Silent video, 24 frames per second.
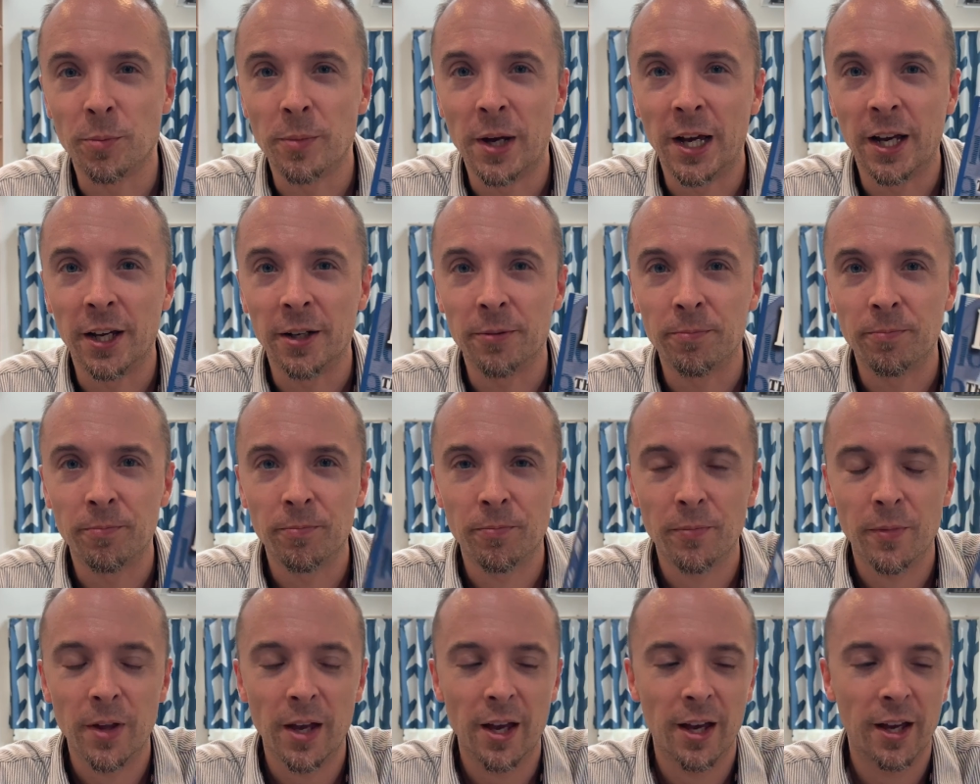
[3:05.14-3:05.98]
Man.
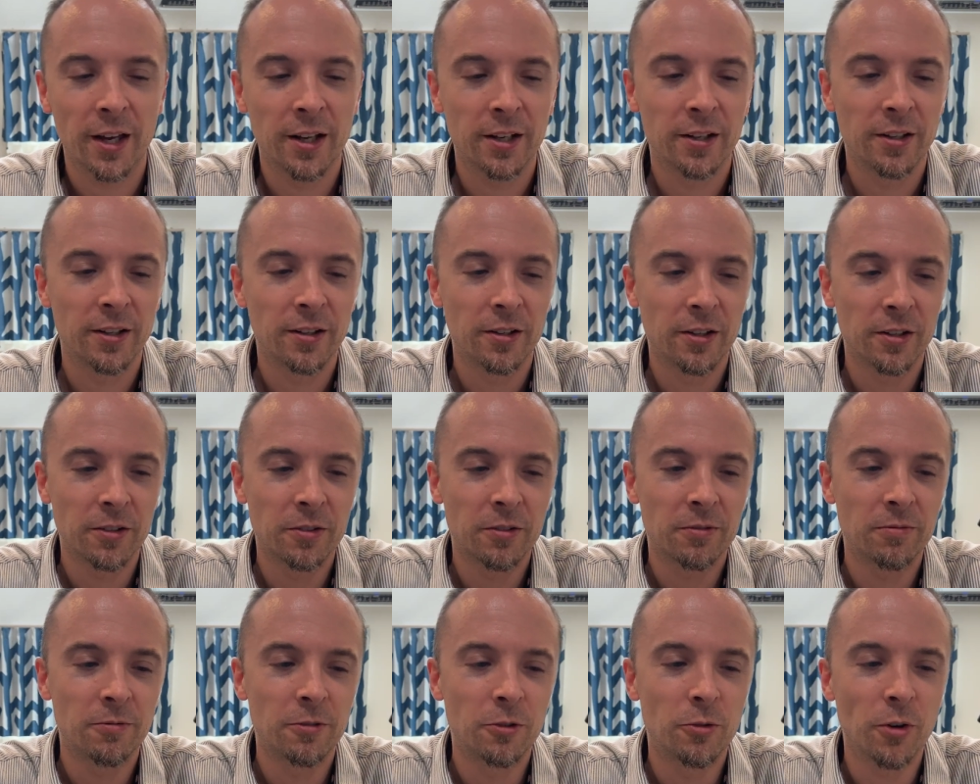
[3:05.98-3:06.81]
And the
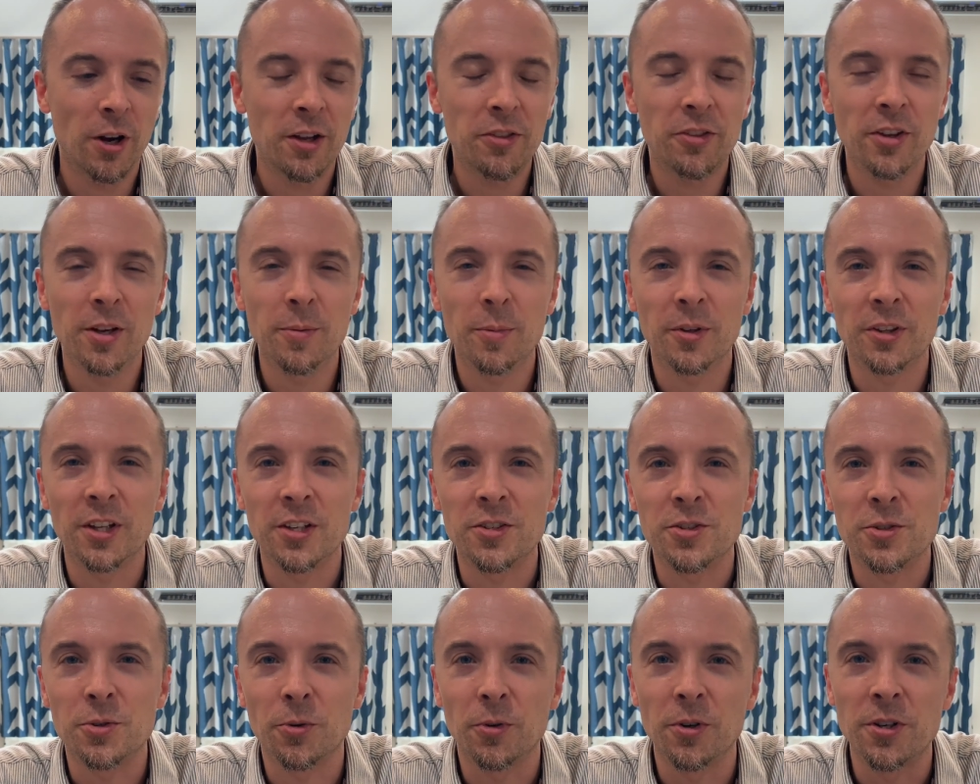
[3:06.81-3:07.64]
great thing about that
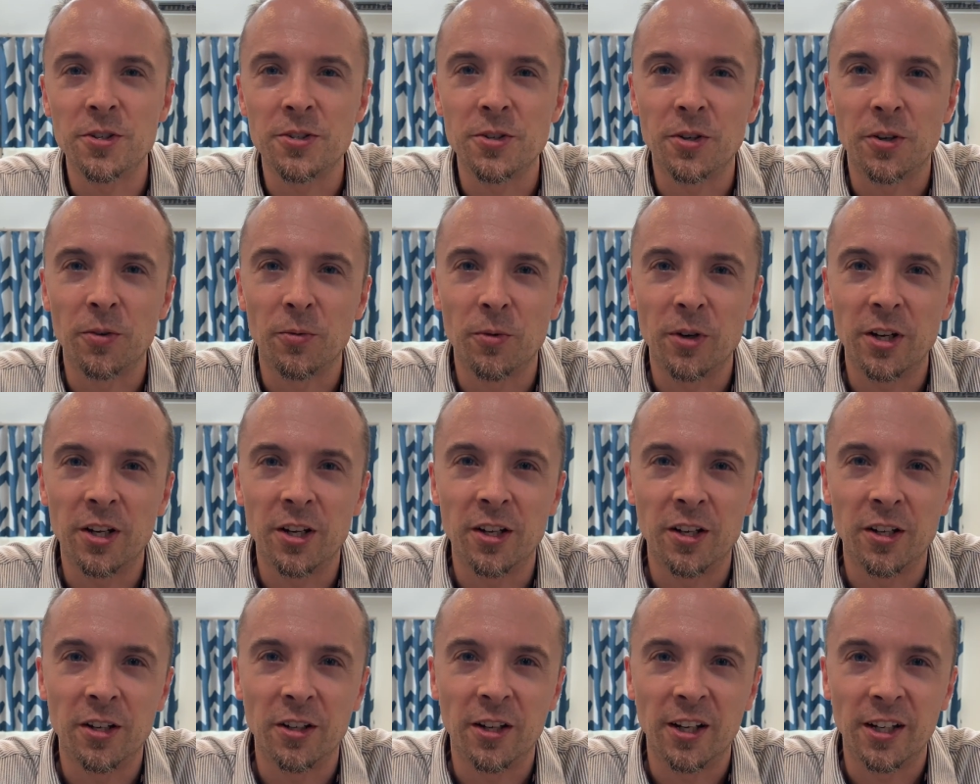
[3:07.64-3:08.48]
story is you can read it
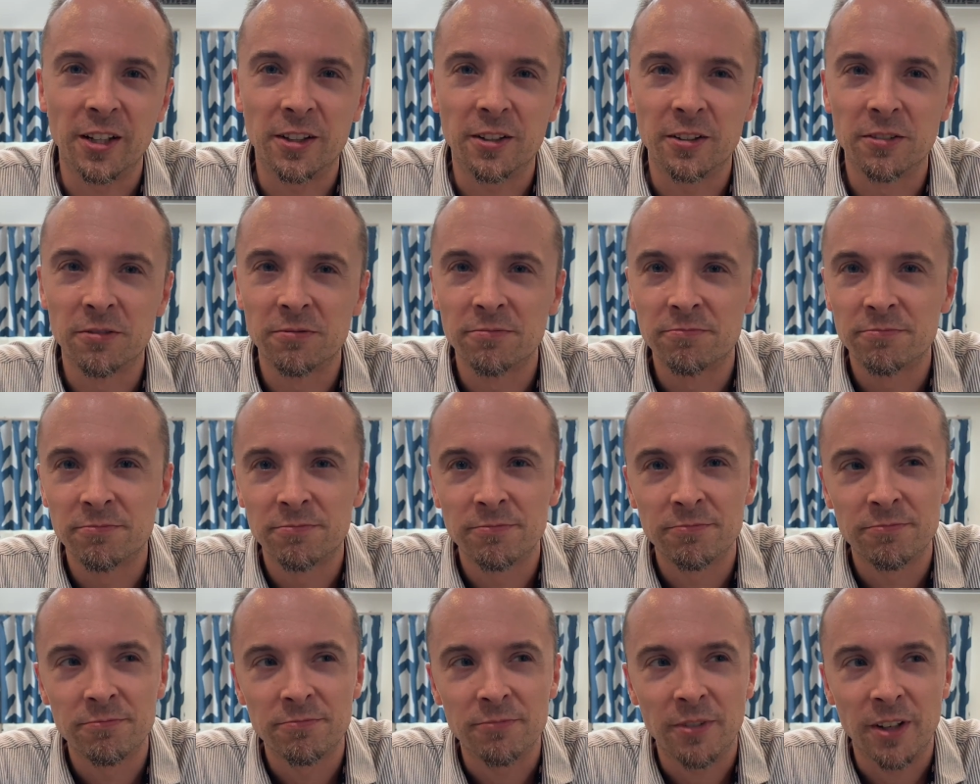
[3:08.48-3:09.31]
in
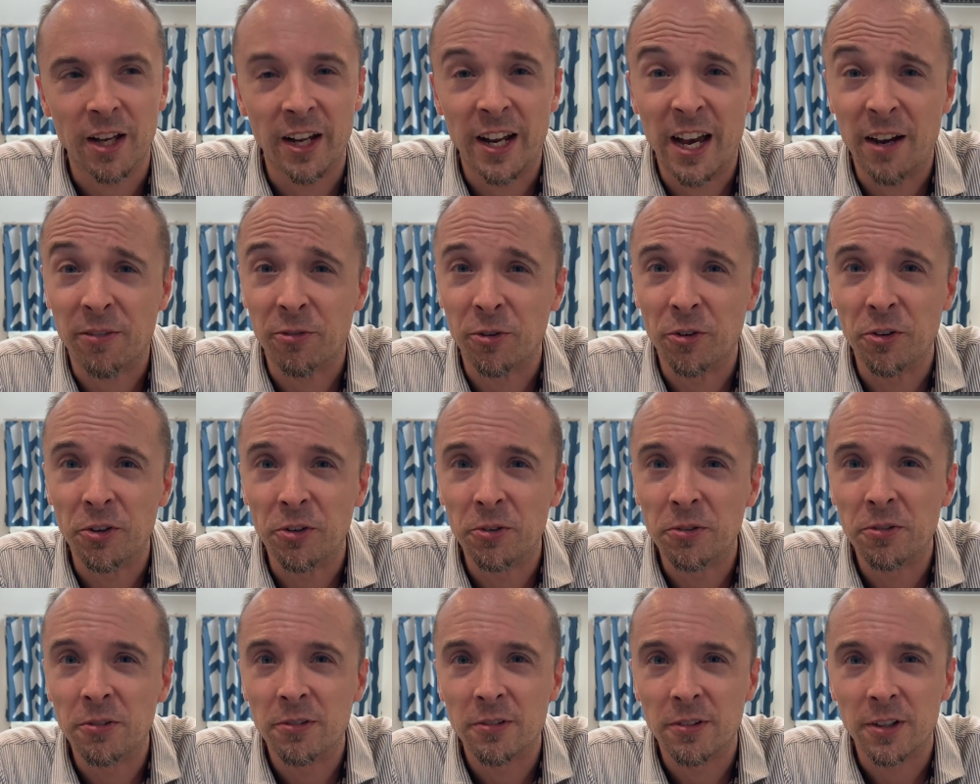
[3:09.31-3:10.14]
an
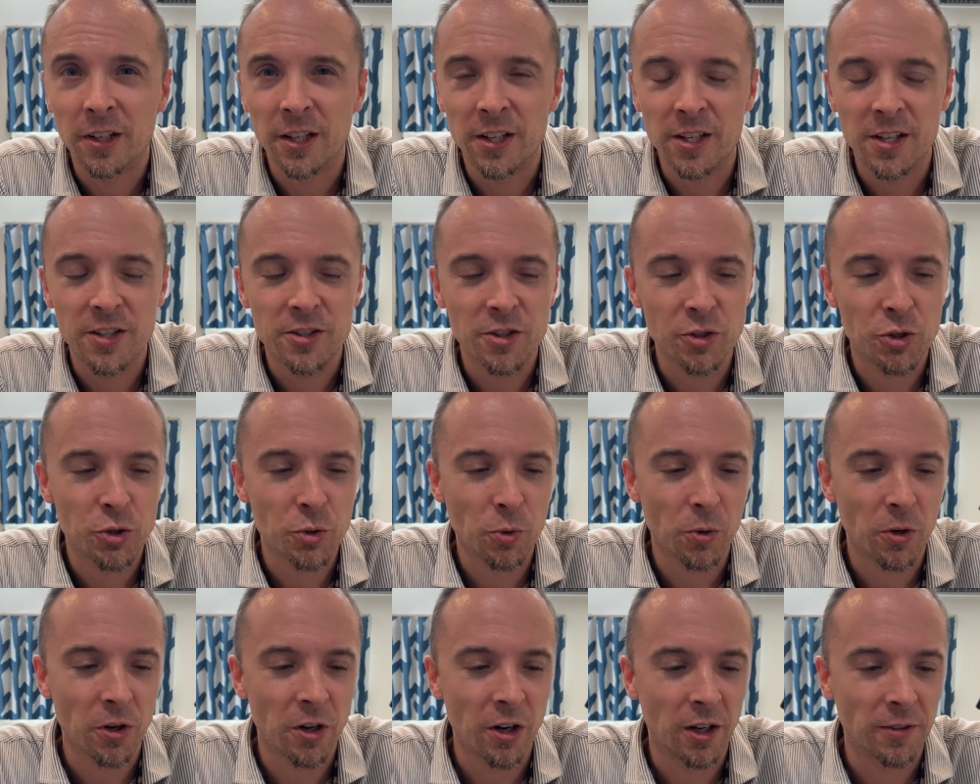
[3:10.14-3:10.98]
afternoon. It's a
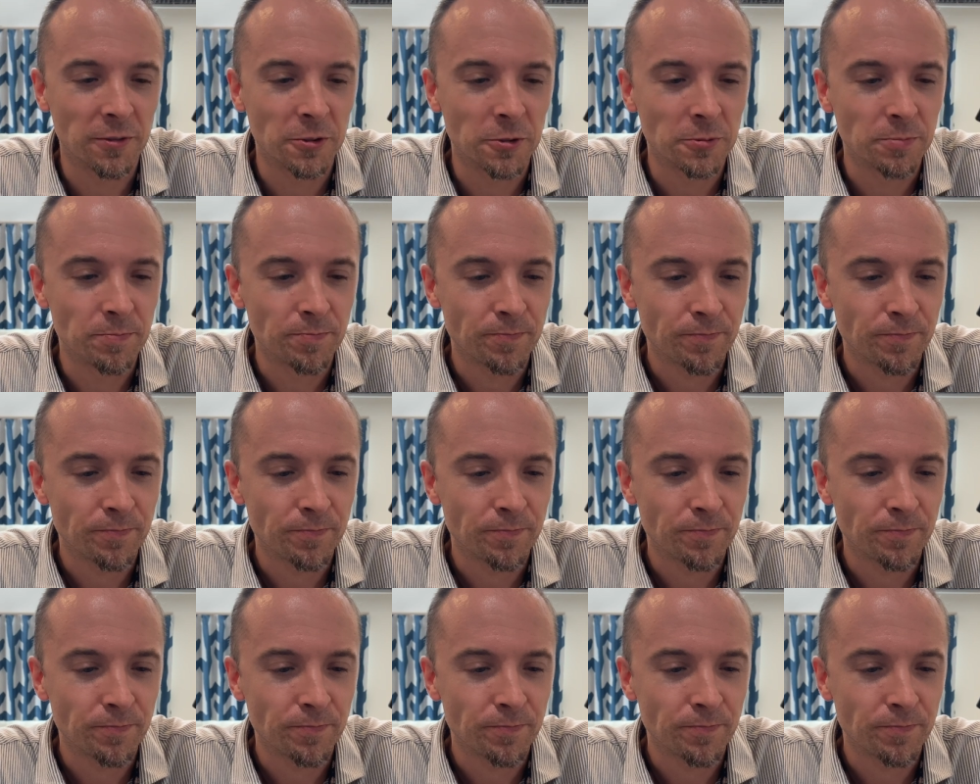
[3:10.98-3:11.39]
short novel.